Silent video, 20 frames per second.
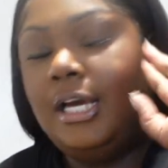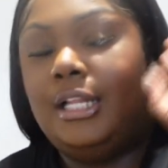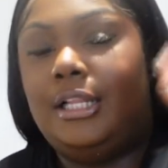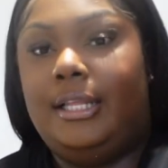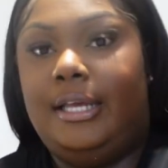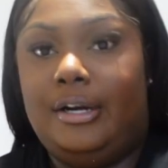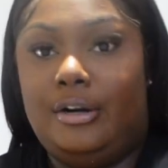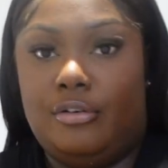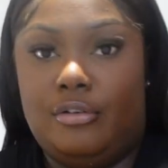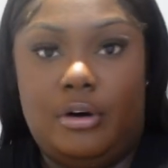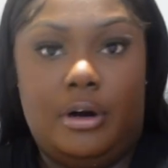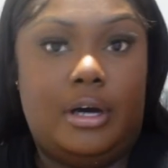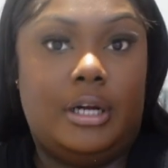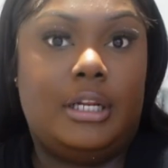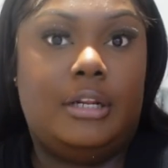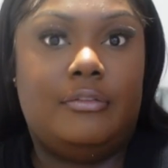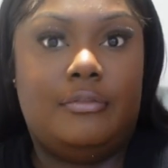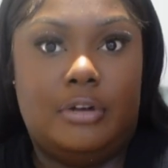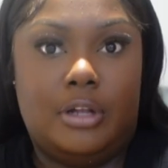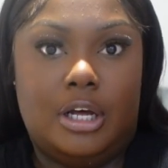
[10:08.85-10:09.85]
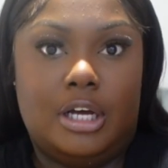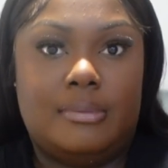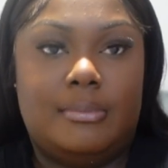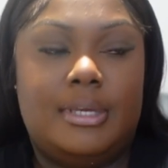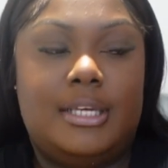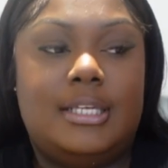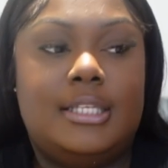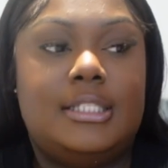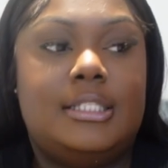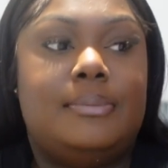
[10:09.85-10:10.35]
later on in
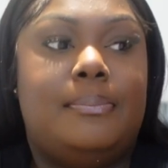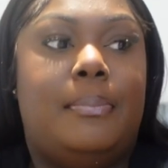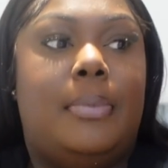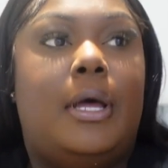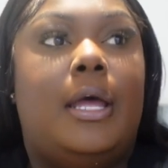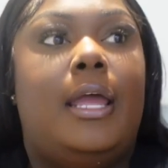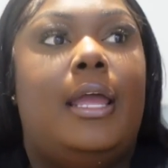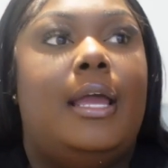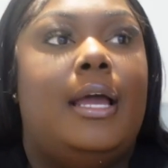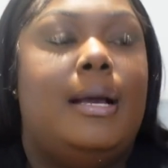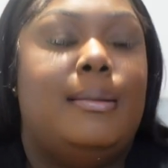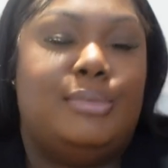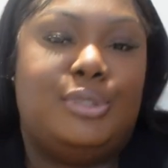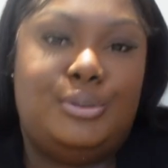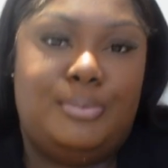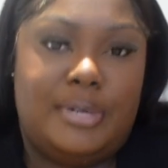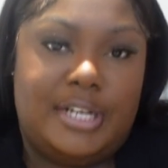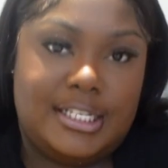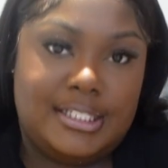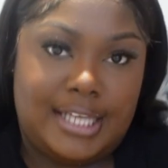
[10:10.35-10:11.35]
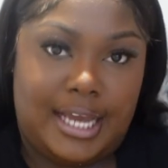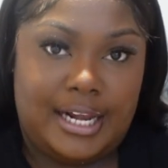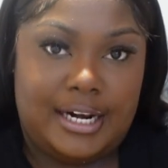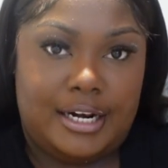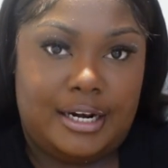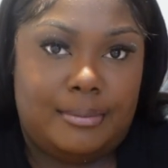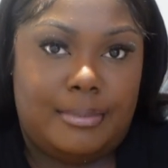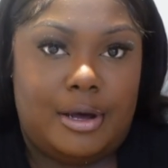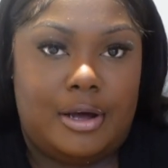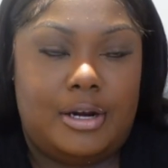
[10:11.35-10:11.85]
vlogmas but i'm super excited
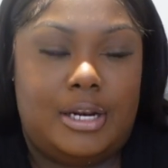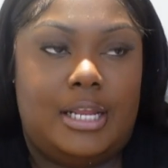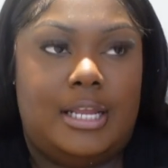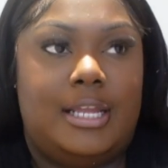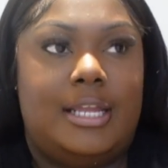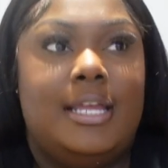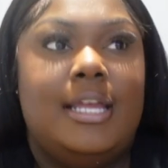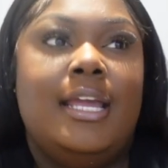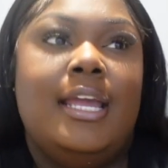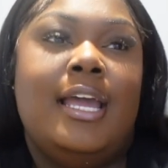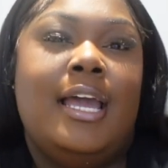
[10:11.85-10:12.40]
about it